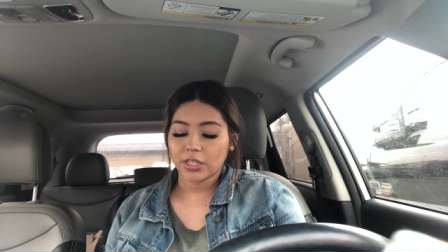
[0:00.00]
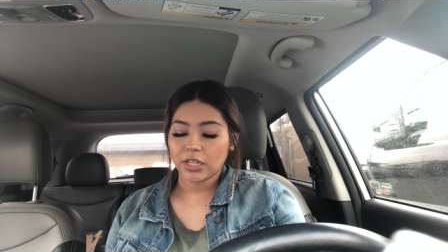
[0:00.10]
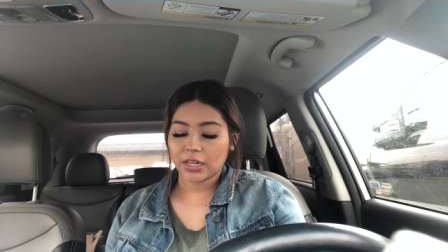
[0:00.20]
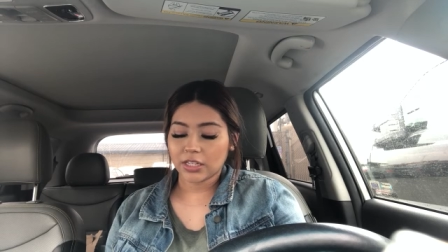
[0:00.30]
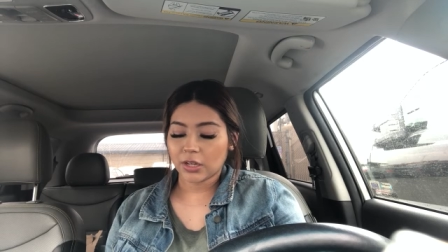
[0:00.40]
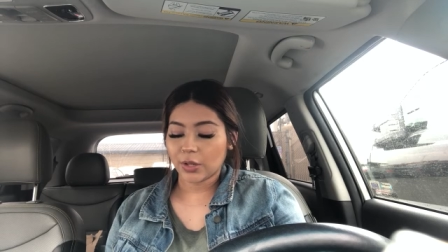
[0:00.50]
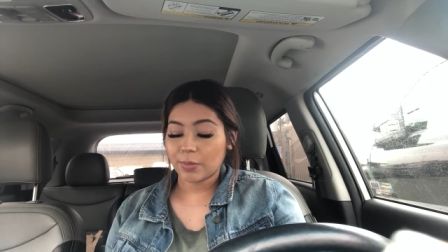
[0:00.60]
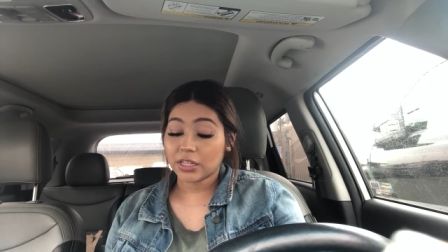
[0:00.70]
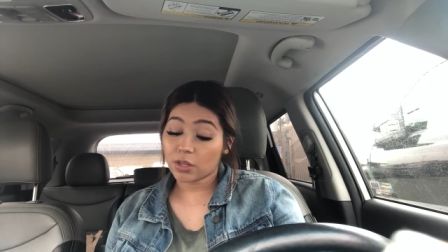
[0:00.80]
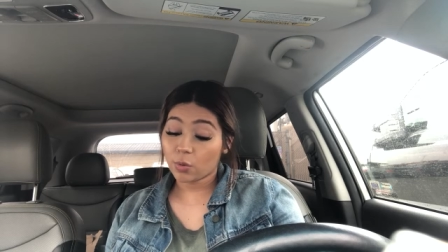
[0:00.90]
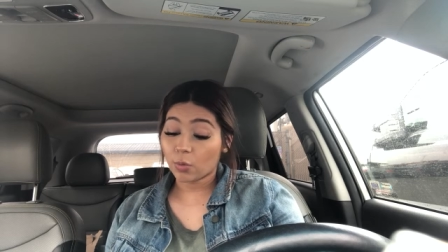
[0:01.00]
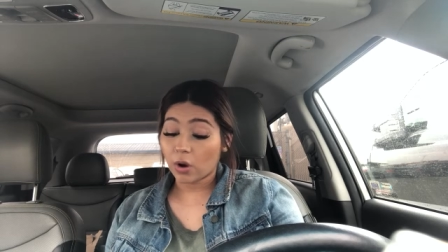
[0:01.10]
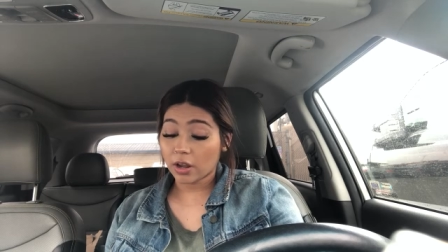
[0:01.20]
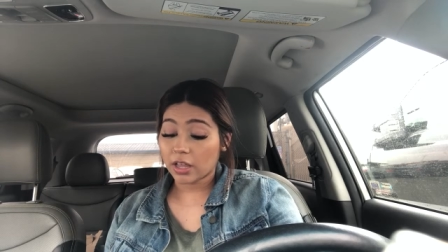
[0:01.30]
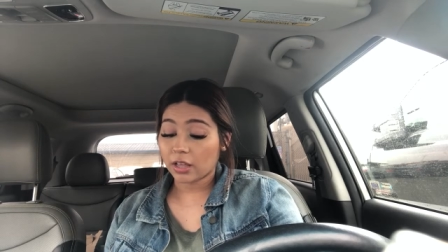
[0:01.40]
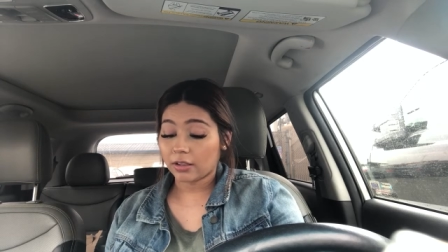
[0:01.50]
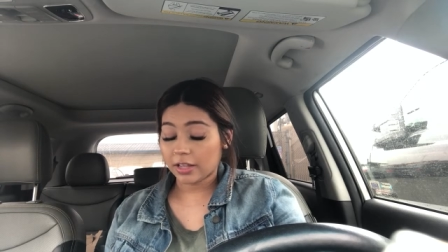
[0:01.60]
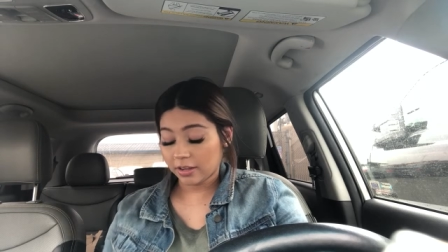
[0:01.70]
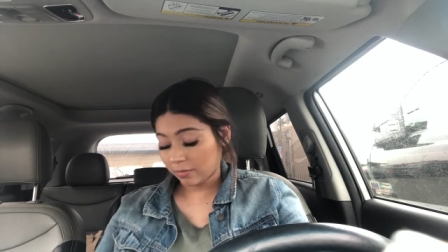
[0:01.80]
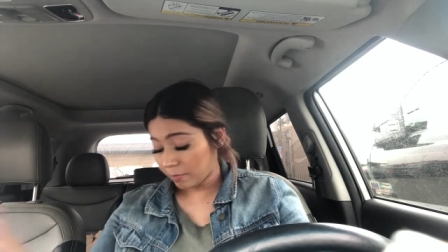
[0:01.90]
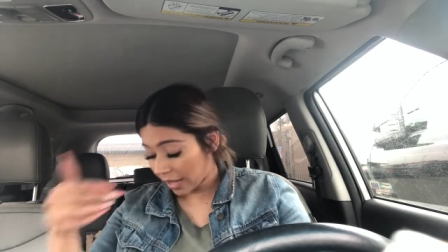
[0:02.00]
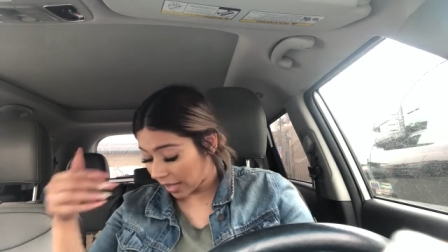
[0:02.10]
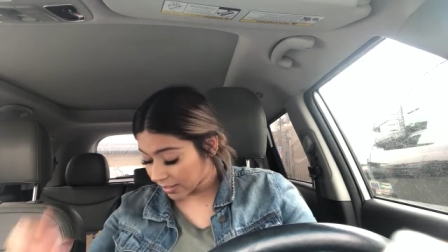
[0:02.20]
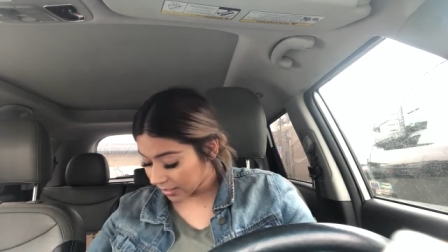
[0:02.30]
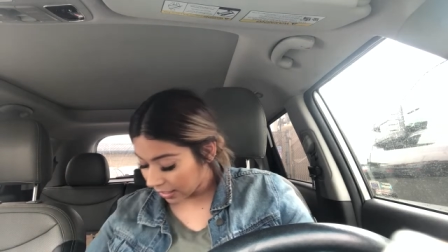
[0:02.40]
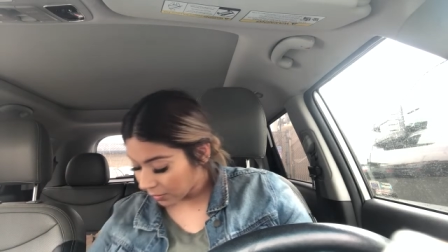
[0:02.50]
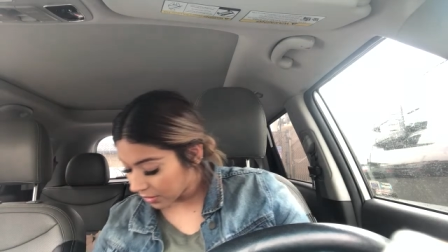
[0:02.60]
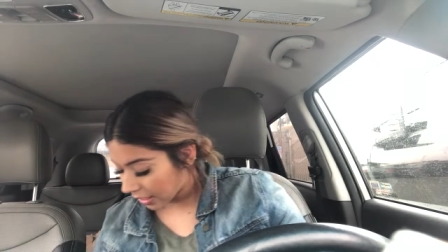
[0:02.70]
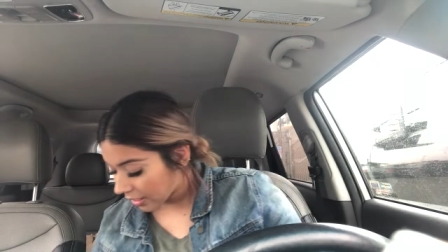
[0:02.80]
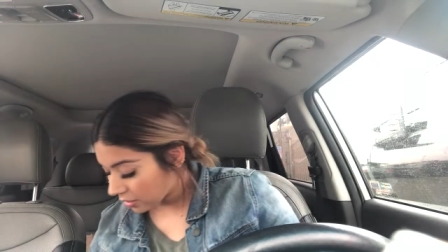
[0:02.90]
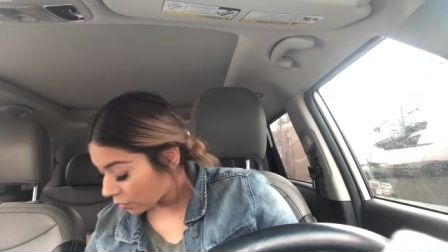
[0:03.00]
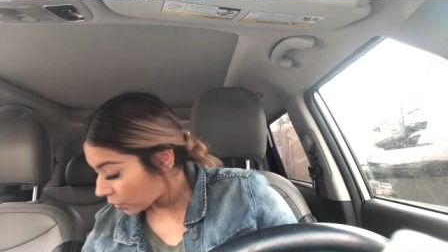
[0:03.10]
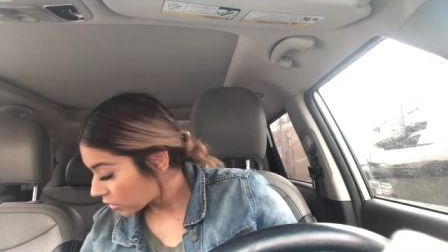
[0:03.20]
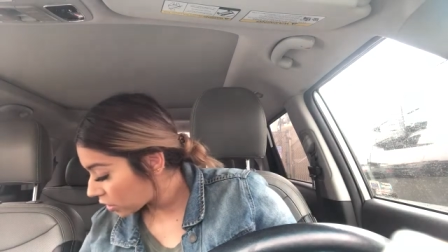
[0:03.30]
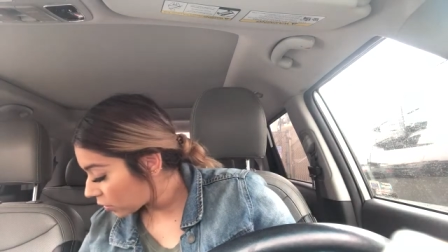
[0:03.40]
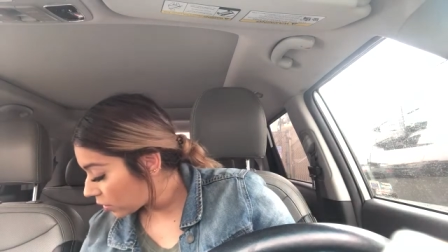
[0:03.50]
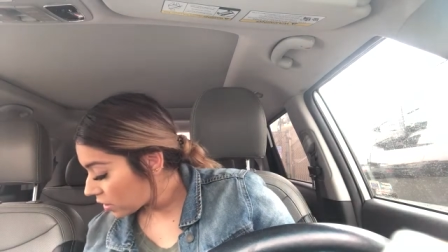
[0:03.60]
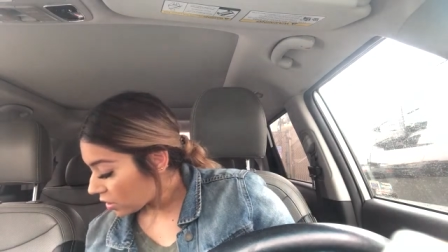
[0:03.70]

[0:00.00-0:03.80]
seat and I saw them as they were walking like like outside the window.